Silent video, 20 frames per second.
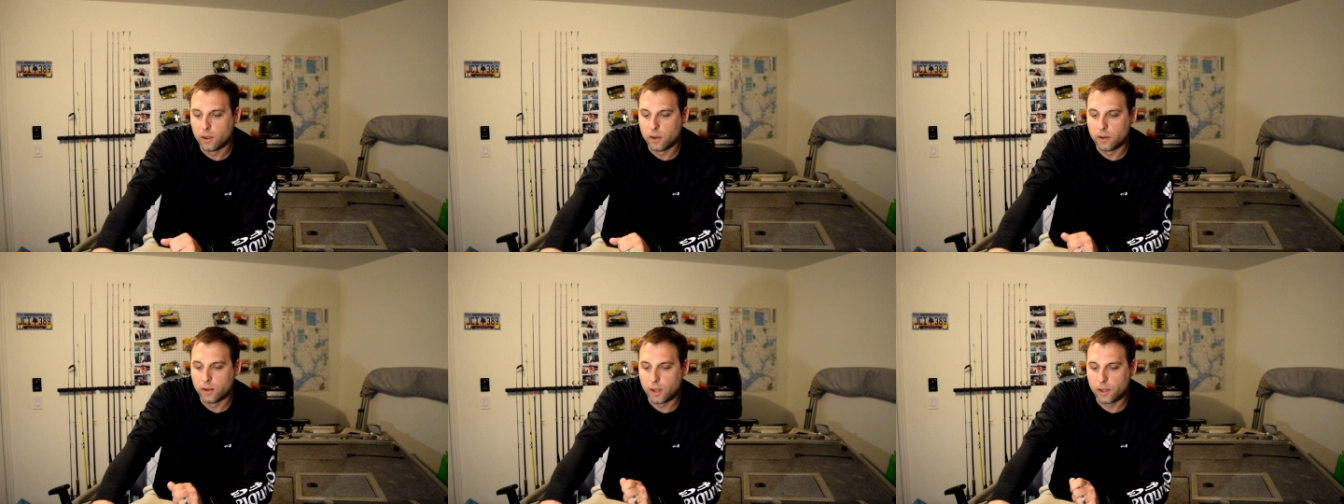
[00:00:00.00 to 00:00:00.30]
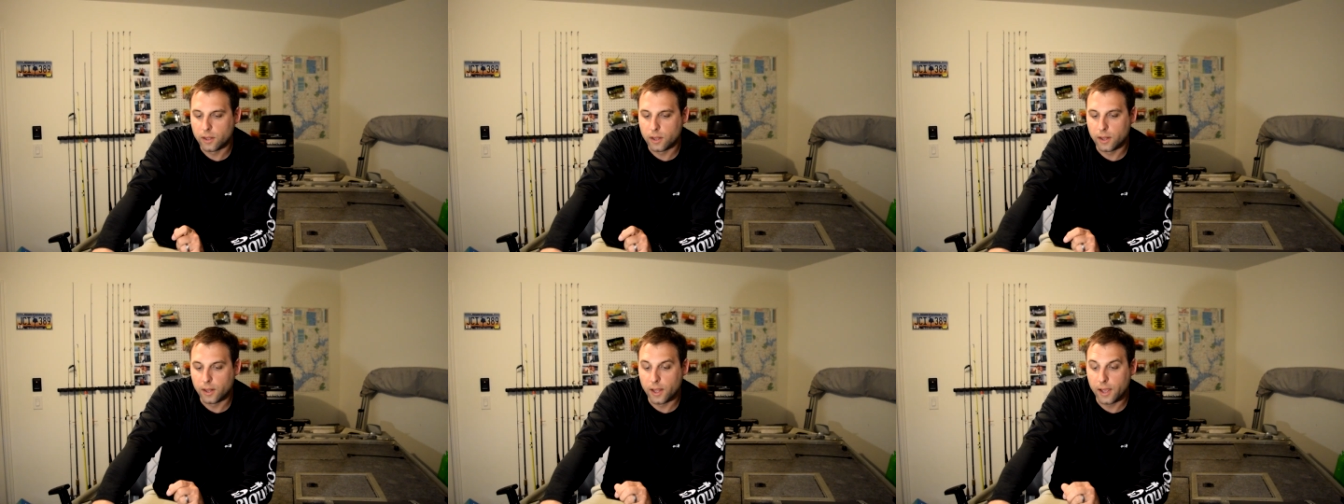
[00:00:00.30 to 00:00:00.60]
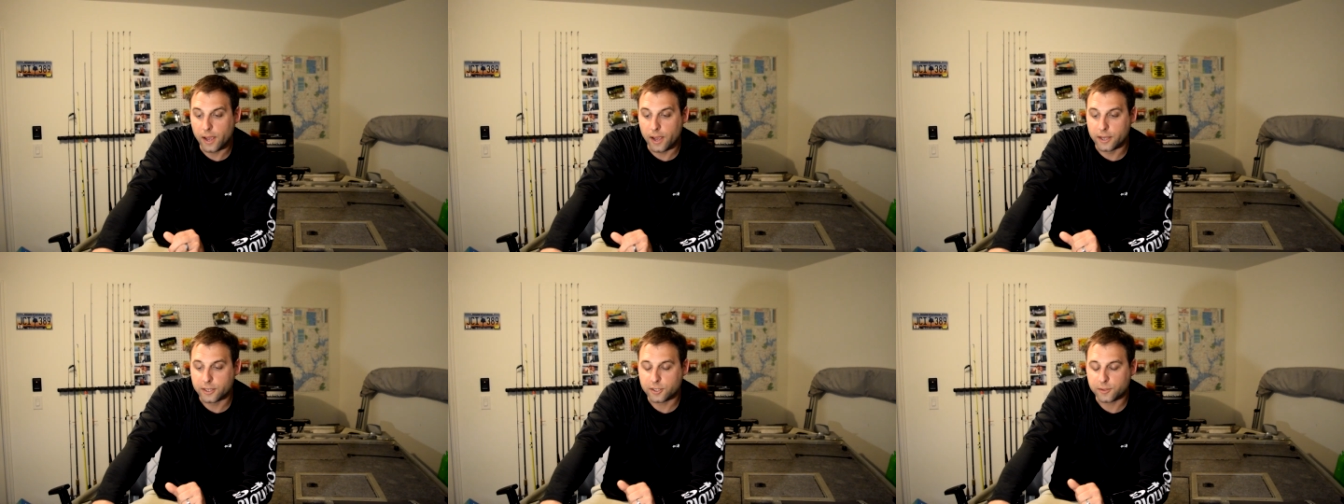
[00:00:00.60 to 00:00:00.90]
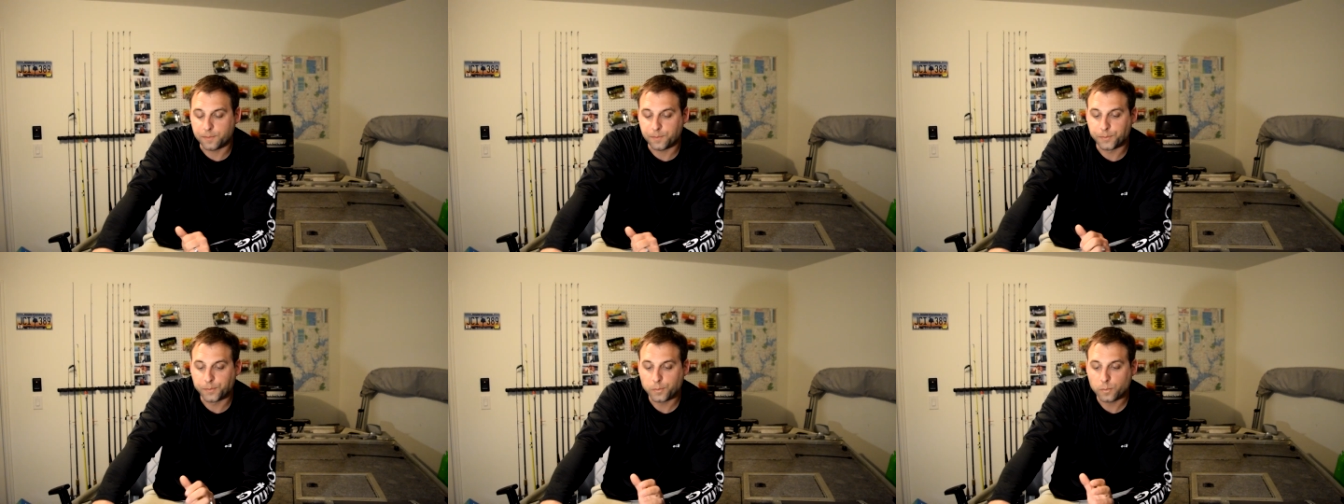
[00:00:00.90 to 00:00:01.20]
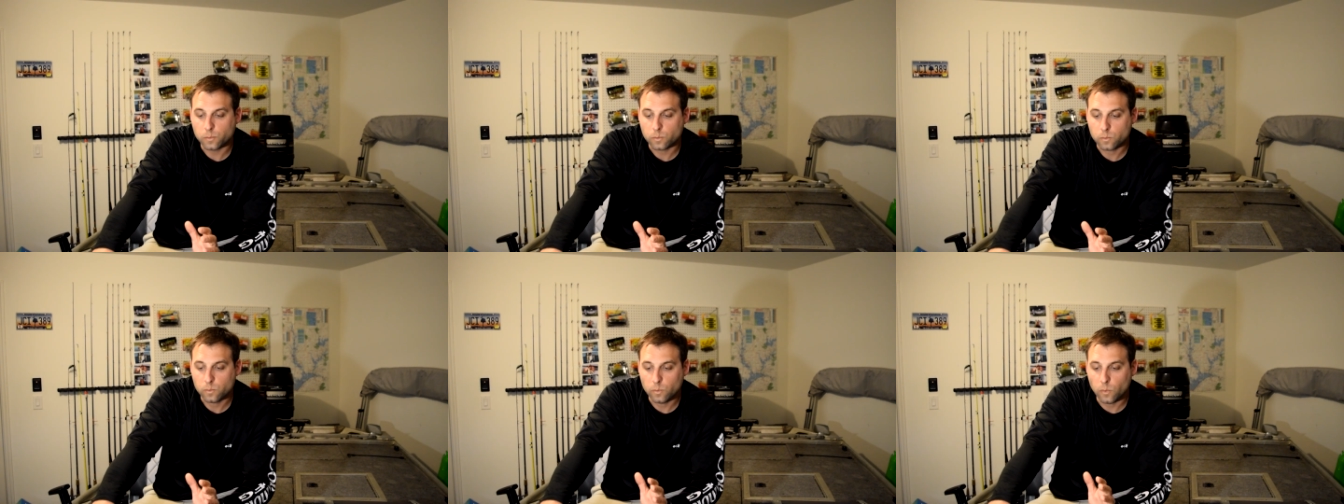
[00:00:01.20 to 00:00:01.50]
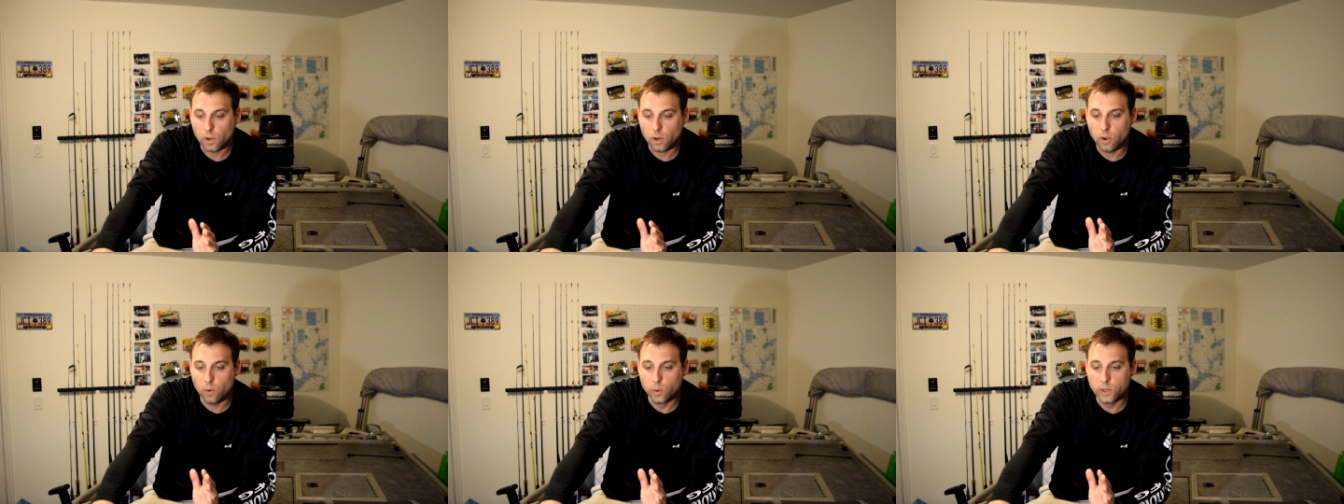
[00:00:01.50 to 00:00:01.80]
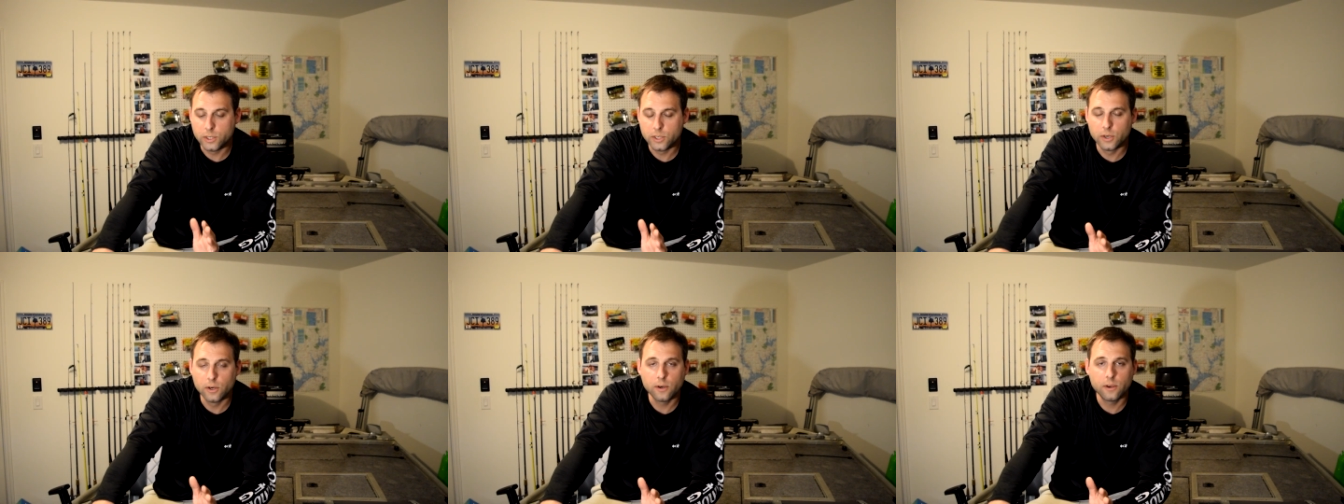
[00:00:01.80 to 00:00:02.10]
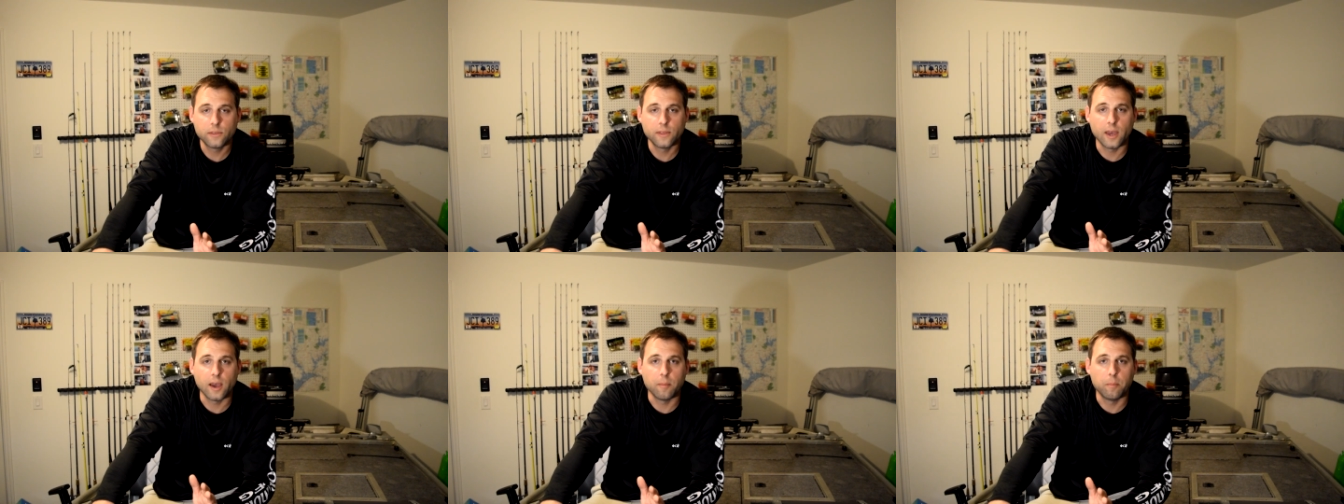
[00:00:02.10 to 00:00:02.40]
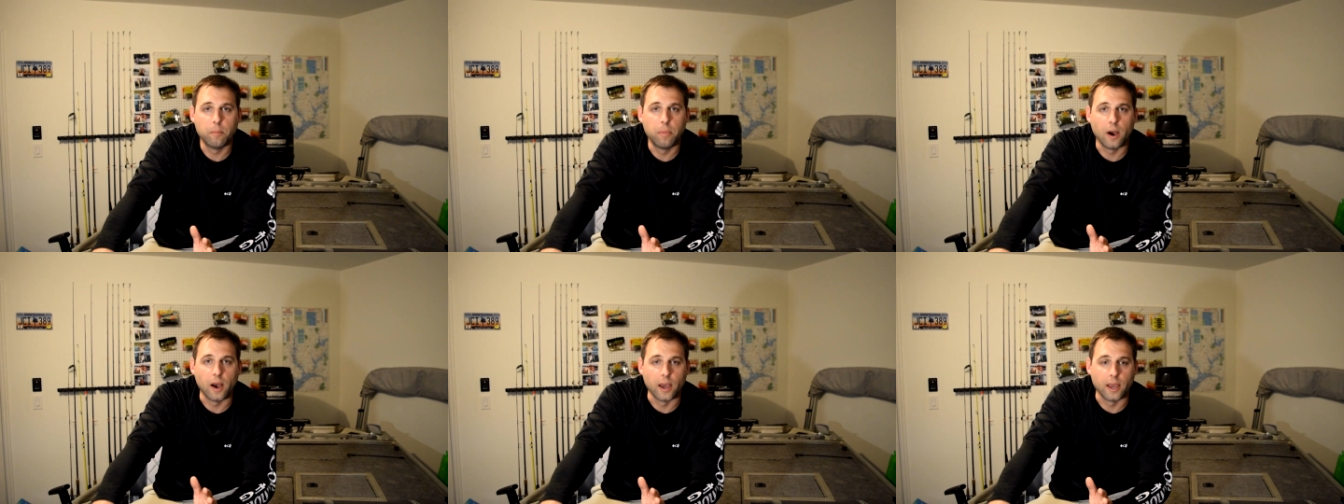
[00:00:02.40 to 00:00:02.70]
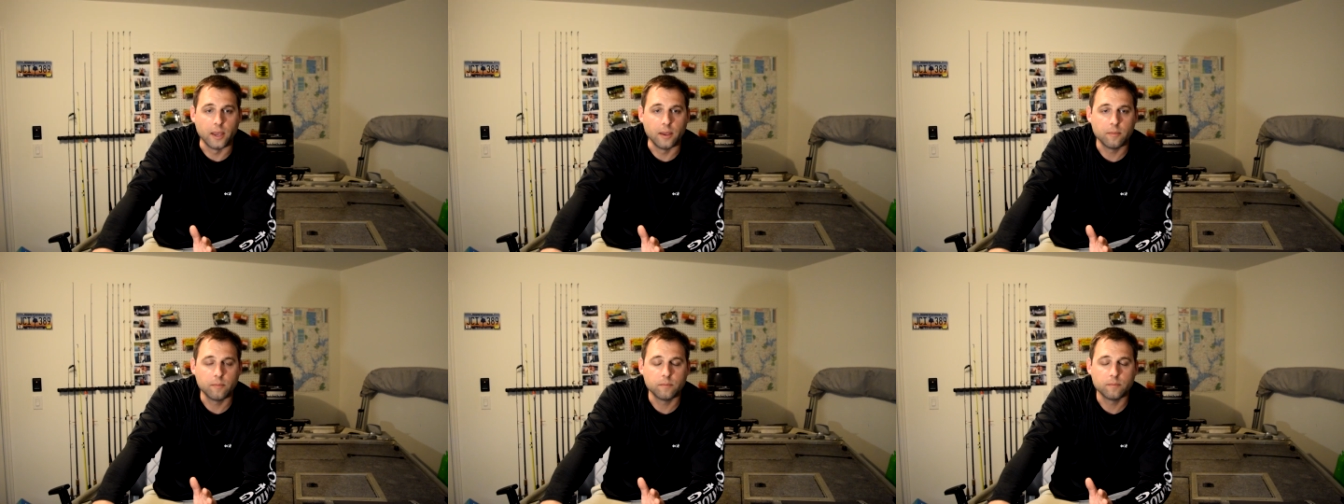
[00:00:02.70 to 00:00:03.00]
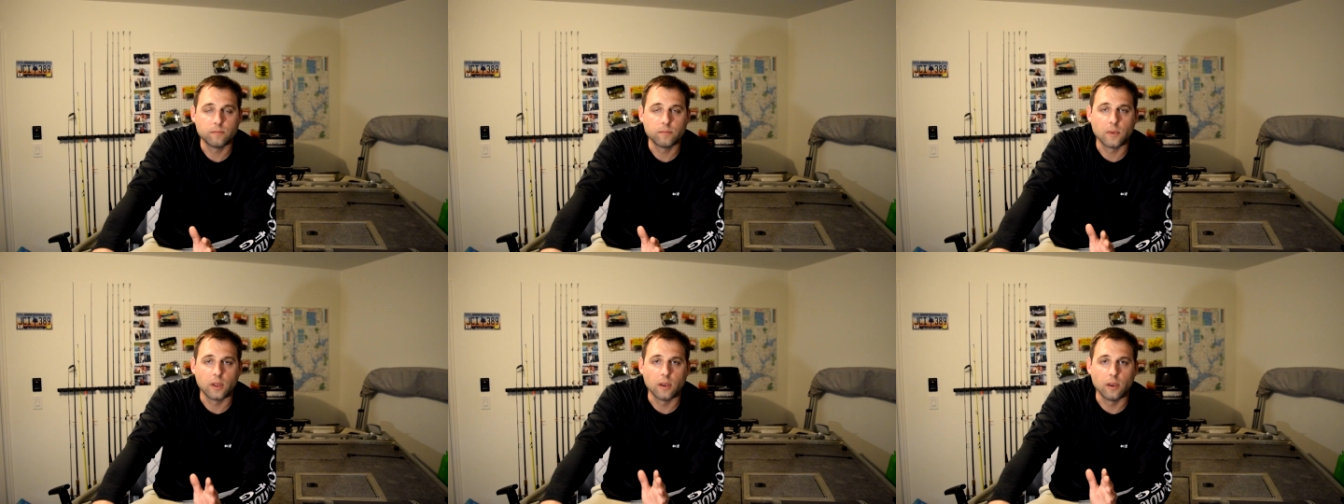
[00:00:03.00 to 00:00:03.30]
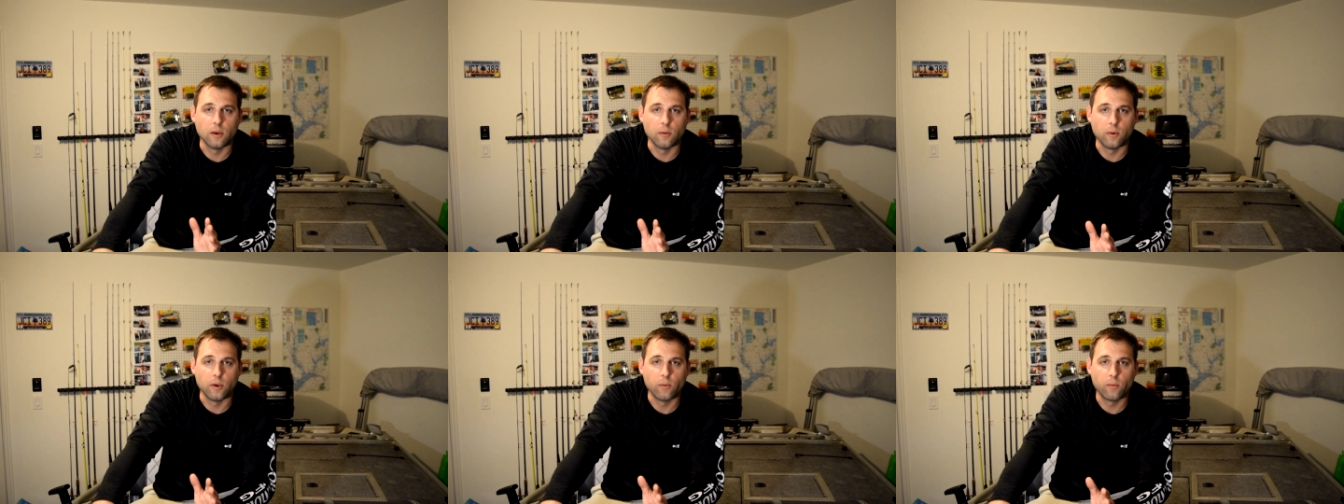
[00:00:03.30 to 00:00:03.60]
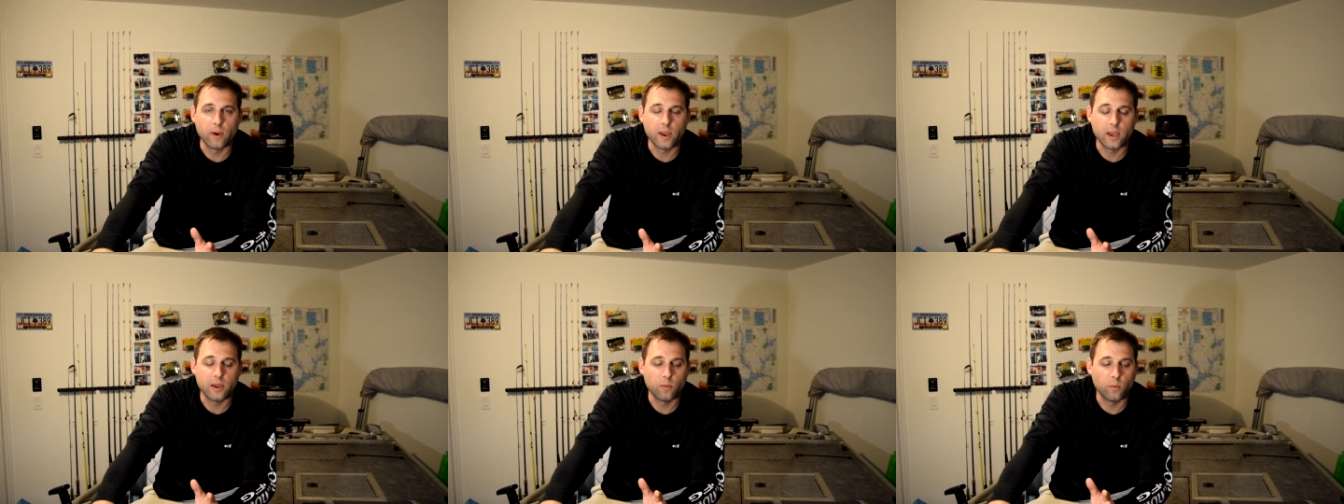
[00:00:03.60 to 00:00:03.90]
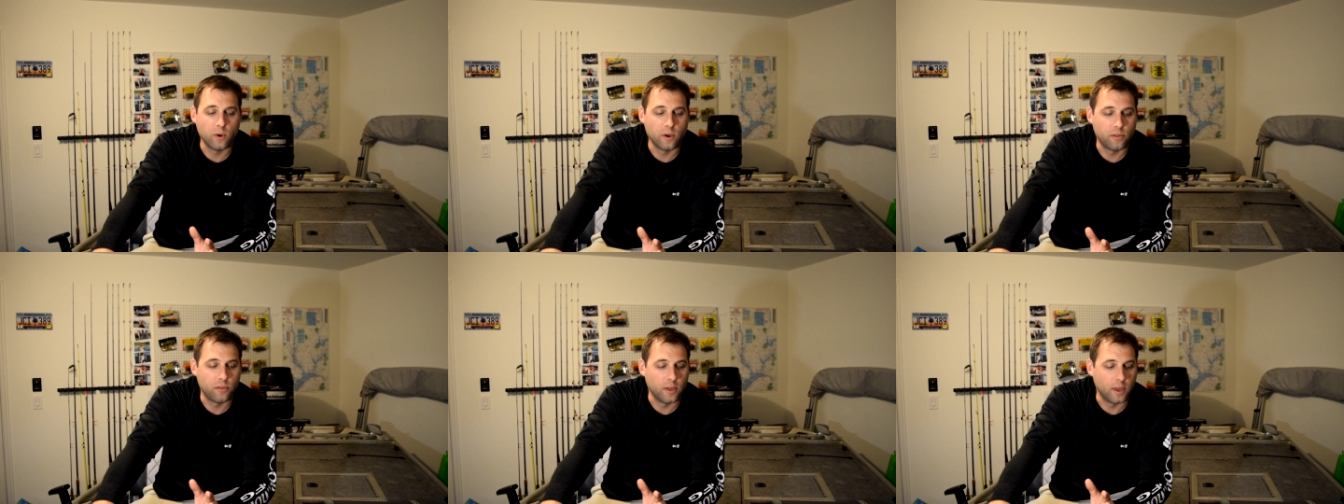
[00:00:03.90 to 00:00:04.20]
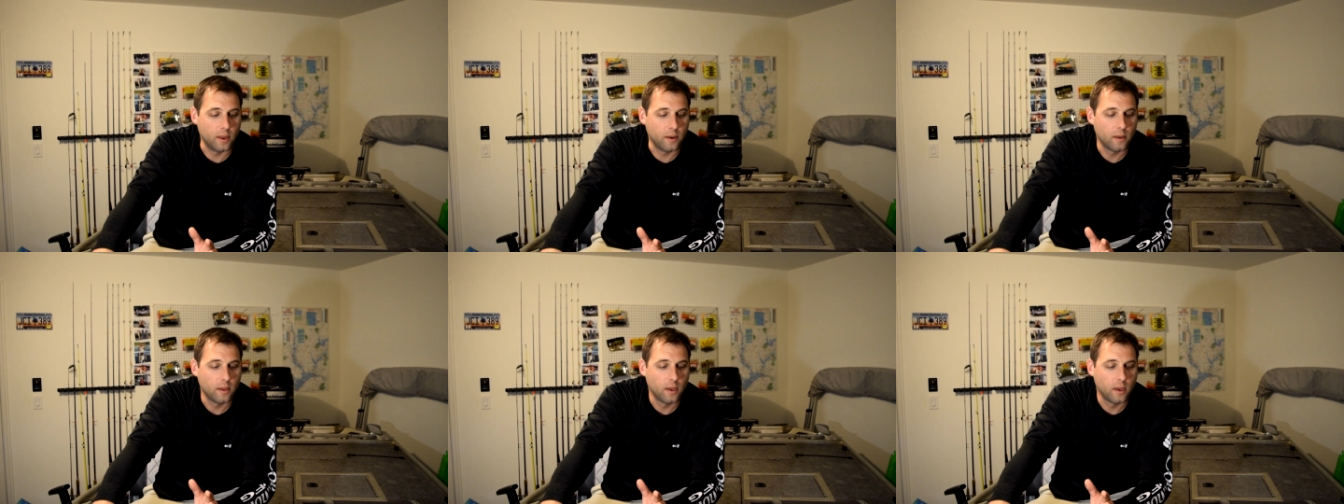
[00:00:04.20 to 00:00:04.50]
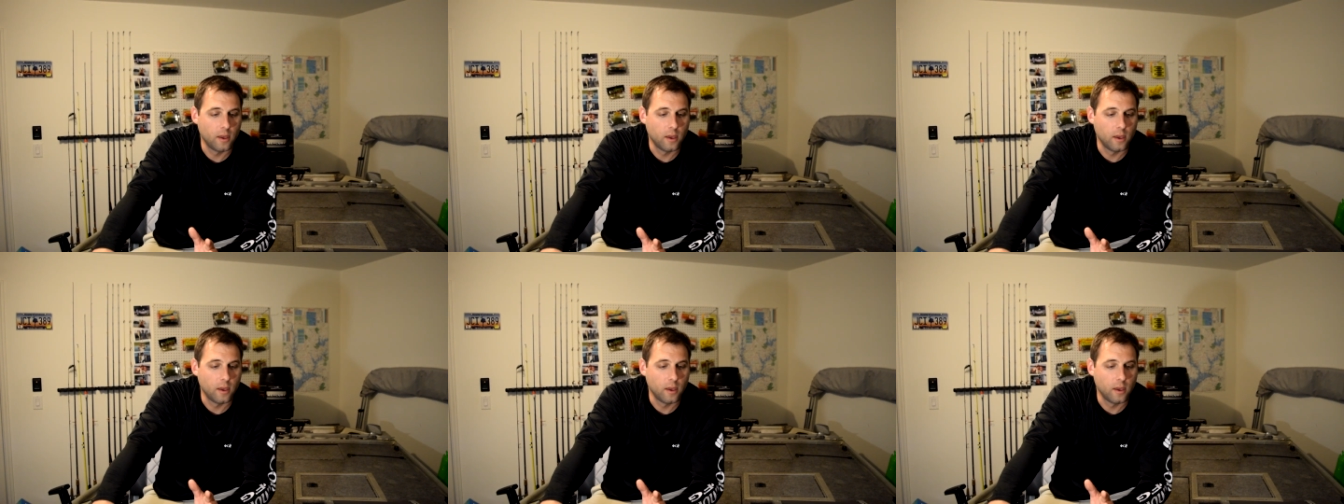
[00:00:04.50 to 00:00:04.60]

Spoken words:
Nonetheless, we took that bite and we ran with it,